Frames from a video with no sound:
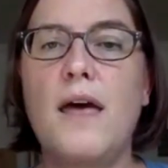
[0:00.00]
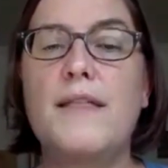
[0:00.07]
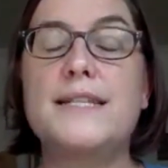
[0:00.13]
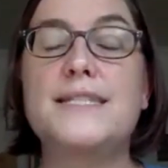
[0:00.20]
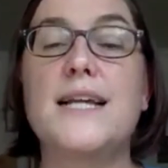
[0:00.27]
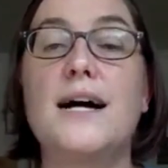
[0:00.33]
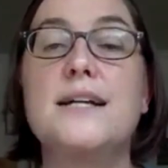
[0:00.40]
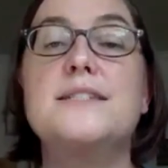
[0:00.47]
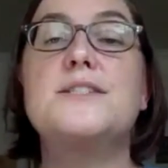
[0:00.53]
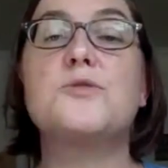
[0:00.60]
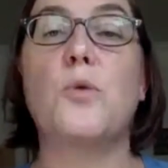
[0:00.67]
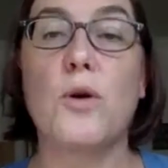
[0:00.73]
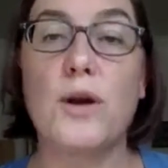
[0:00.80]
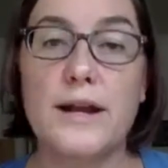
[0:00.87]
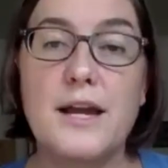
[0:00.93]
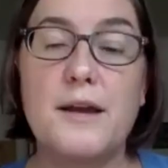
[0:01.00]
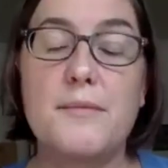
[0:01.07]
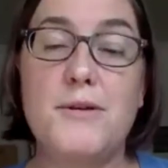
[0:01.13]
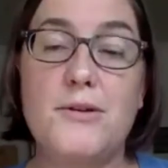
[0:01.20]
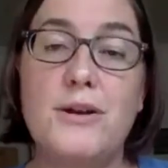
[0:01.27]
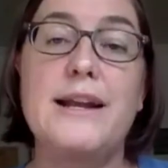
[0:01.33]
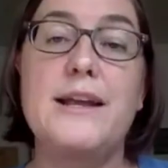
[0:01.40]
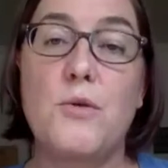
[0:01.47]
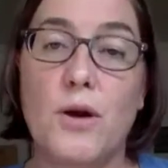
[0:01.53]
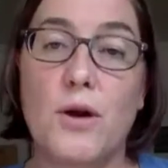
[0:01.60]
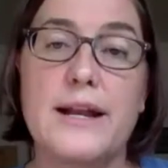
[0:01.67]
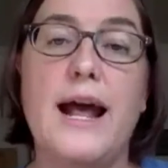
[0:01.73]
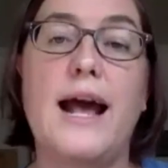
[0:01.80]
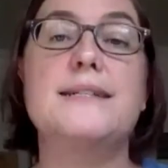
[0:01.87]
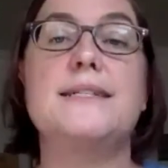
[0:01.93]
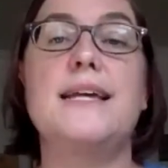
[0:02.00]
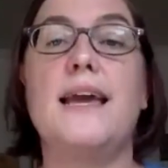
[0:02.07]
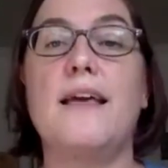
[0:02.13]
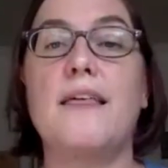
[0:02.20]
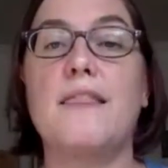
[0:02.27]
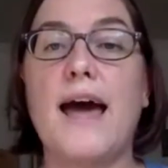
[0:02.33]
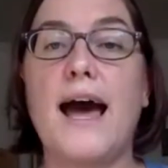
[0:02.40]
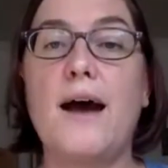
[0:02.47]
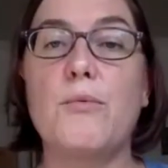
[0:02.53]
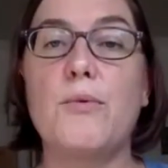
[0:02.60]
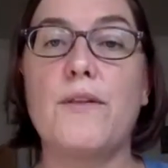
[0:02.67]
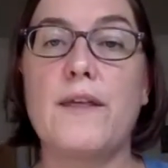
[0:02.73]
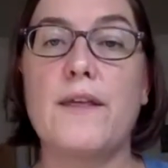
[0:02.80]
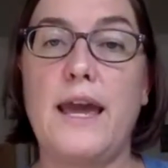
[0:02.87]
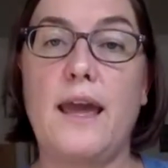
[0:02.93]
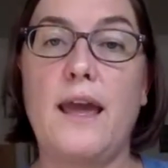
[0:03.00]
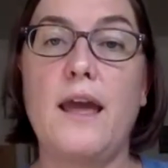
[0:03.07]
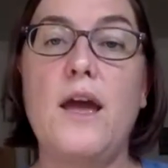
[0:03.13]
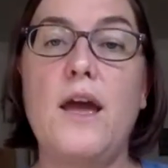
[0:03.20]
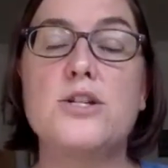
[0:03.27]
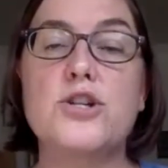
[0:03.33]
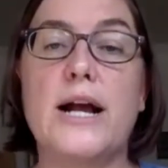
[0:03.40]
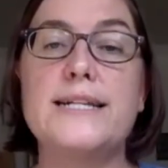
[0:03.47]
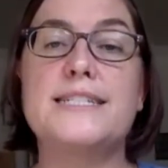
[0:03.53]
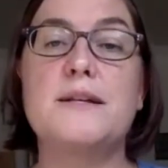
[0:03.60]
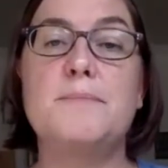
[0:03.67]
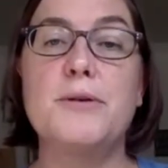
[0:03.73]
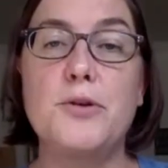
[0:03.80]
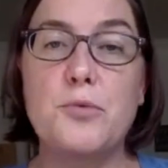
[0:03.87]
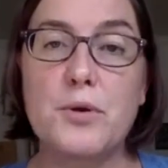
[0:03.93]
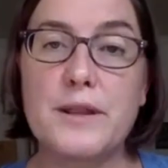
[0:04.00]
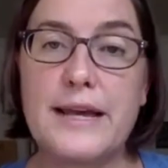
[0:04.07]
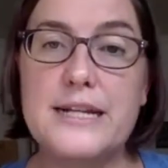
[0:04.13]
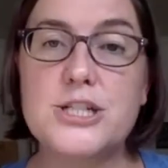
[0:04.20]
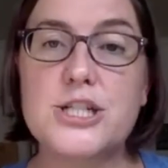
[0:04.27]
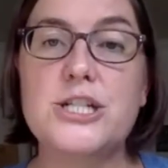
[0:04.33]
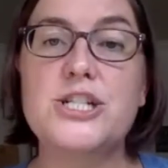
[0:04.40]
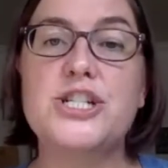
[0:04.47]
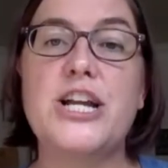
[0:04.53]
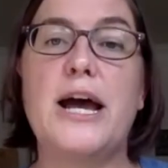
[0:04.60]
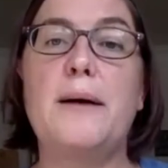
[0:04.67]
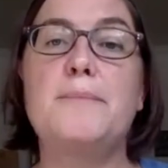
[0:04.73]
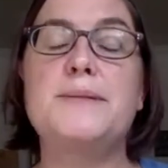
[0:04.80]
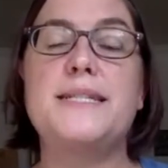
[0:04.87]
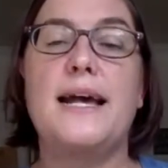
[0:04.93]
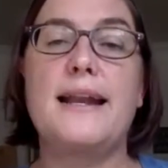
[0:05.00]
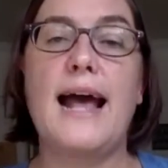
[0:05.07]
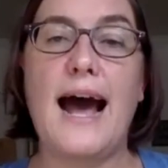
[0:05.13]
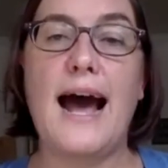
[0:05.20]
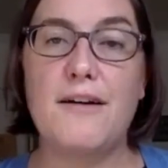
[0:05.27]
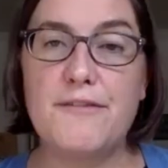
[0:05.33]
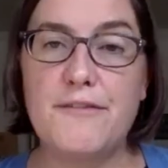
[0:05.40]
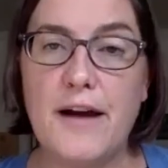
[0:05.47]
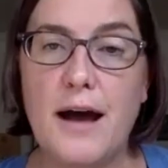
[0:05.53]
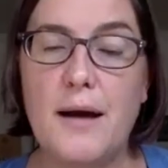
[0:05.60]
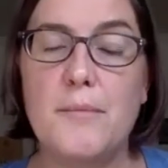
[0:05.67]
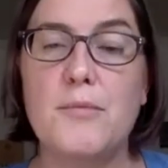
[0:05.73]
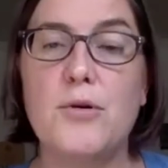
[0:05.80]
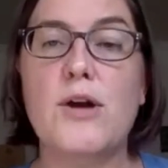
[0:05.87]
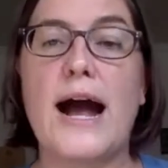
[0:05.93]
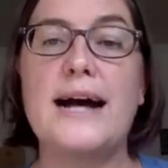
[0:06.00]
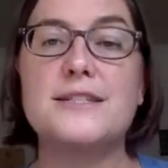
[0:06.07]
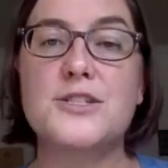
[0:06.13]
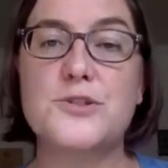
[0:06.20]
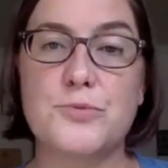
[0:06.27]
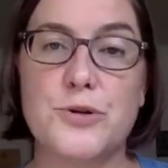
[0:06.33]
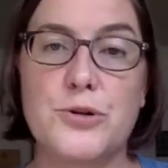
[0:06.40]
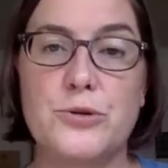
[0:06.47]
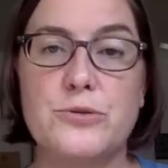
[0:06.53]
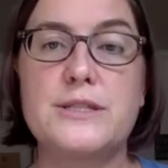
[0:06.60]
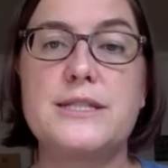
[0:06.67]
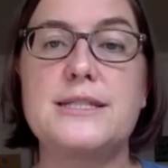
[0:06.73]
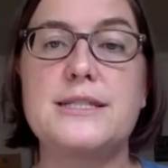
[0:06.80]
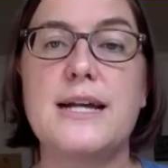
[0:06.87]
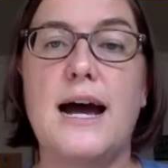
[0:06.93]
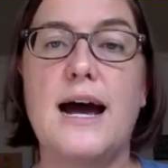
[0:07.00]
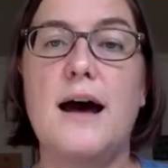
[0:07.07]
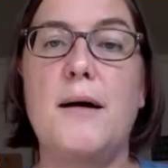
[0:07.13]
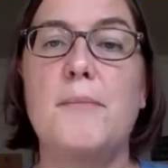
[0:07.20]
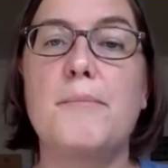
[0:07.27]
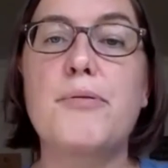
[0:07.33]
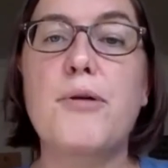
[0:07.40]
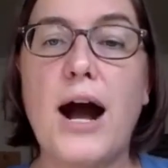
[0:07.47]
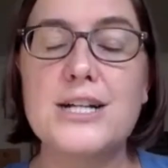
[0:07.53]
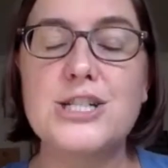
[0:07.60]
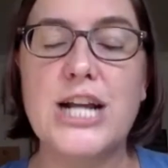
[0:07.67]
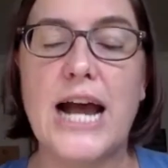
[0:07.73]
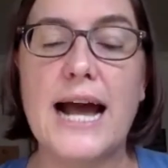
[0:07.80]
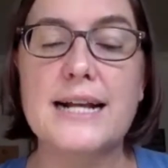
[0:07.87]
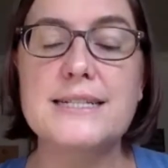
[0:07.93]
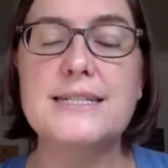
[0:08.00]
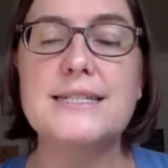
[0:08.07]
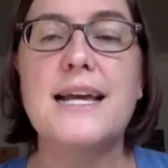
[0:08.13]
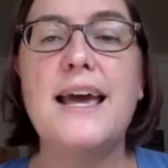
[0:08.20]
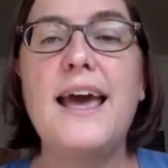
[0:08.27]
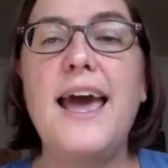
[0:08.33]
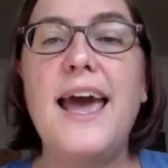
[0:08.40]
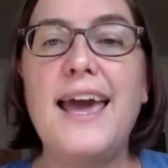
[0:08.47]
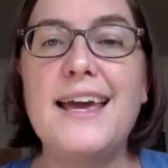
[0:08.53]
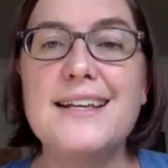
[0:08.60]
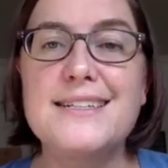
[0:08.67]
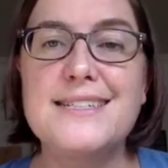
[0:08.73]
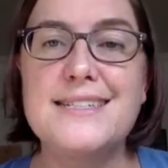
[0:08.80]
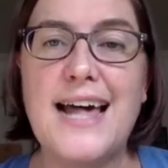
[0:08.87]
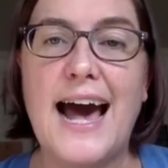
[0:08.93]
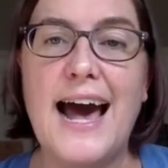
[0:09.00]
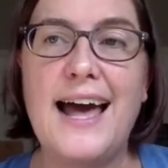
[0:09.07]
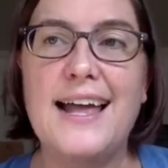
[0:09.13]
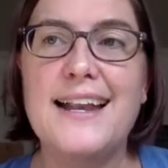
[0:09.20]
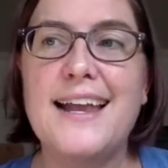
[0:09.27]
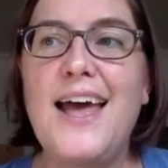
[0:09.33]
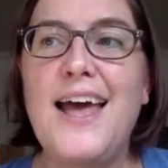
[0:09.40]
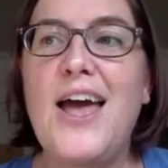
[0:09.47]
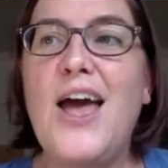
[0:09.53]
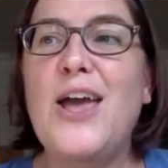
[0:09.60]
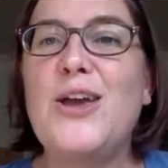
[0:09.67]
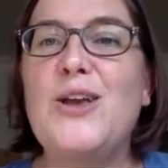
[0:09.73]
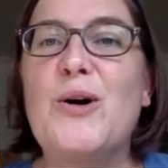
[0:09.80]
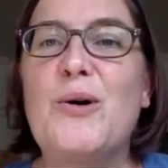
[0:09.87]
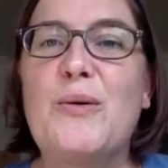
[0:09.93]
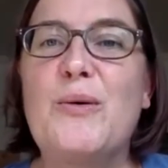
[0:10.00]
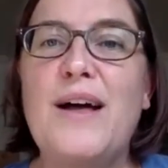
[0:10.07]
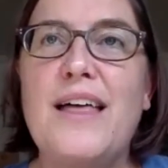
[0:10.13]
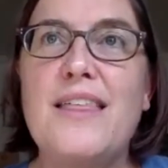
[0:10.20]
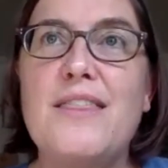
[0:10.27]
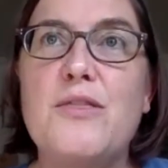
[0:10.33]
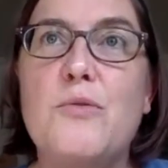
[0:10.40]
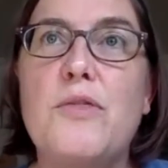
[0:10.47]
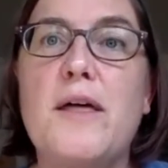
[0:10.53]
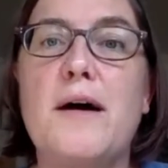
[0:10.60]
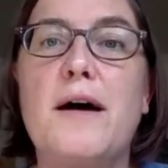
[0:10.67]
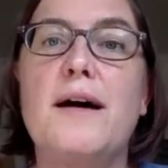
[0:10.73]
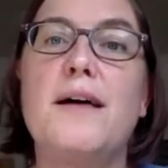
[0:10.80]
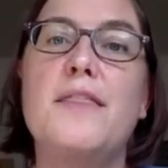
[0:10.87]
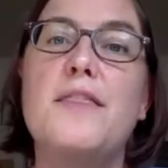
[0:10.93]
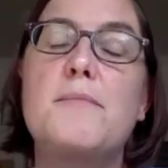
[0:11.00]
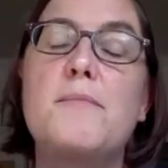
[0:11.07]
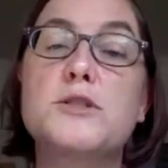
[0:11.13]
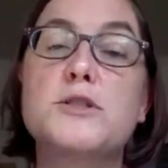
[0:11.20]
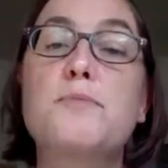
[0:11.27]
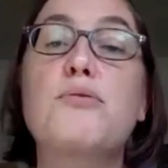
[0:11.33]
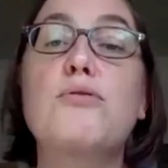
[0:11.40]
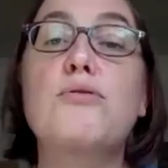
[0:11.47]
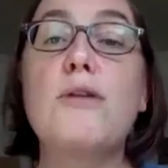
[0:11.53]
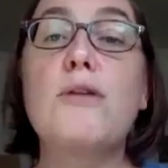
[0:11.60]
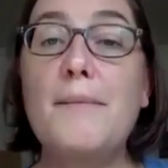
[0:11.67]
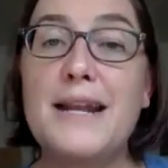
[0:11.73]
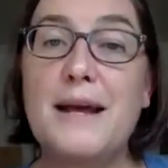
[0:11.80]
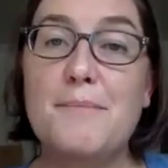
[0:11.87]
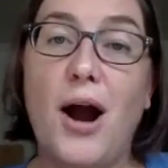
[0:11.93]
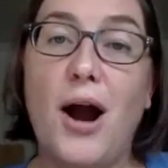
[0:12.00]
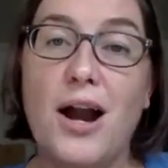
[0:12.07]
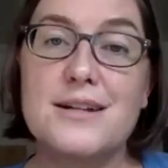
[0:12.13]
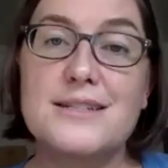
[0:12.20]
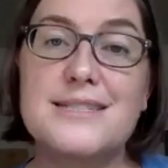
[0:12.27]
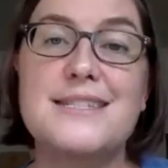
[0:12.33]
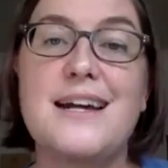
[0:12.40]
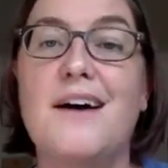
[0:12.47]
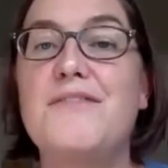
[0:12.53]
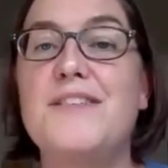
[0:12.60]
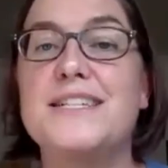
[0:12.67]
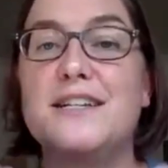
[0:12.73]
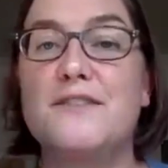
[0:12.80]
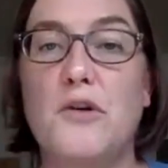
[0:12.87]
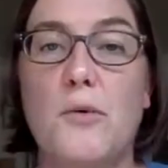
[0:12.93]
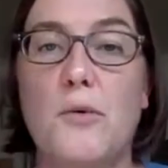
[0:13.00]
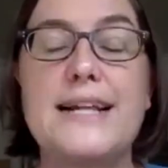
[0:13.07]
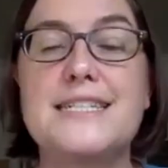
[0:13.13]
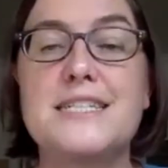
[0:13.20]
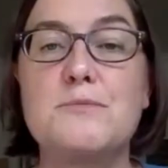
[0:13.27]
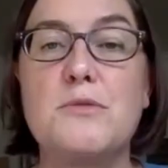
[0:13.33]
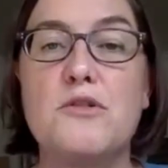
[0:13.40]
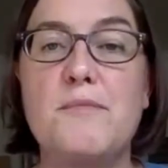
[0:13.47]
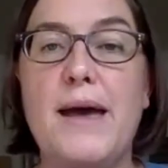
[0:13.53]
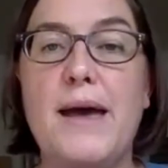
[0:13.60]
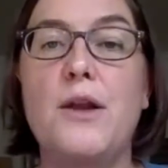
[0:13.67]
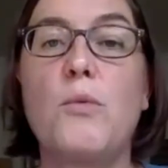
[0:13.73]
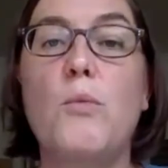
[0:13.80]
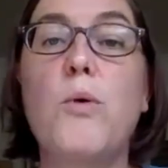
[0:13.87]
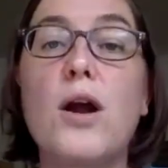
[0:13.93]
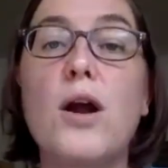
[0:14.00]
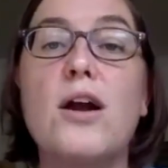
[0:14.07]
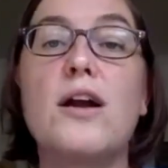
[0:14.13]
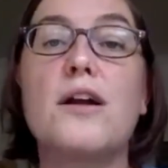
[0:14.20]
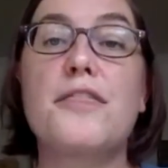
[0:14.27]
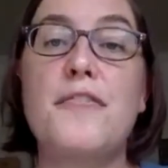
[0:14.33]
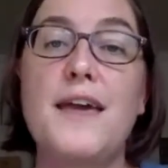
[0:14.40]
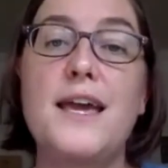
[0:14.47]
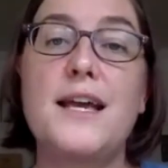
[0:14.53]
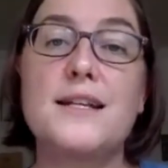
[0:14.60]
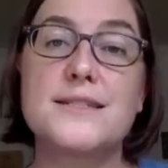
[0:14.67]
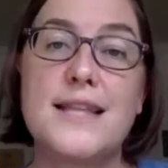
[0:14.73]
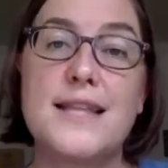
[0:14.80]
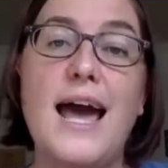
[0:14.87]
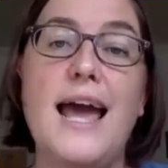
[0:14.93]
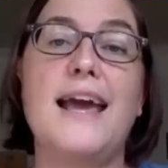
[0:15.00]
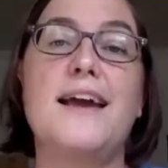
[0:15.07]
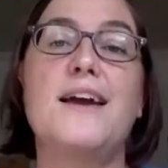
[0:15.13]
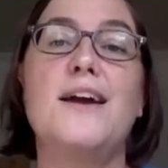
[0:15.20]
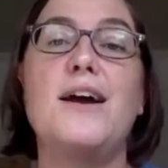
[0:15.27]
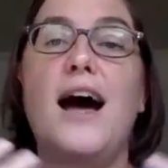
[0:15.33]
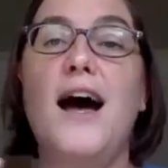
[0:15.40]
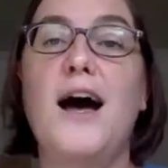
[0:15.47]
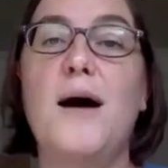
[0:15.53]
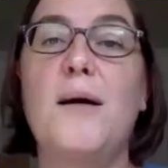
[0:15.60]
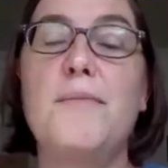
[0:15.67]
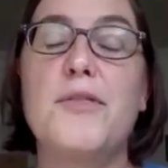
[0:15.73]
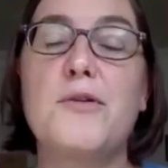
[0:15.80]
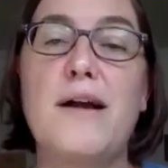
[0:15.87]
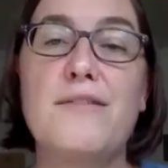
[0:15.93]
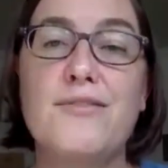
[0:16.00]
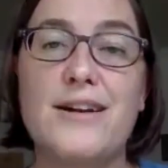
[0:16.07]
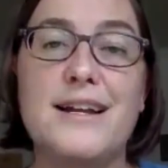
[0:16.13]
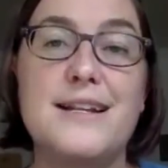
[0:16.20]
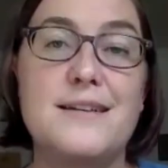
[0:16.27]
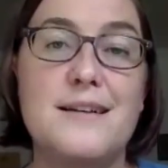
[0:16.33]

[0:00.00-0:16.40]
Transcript: does work community organizing, that really tries to build relationships and have grassroots projects, is that, you know, the most prominent parts of the civil rights movement were things like the Reverend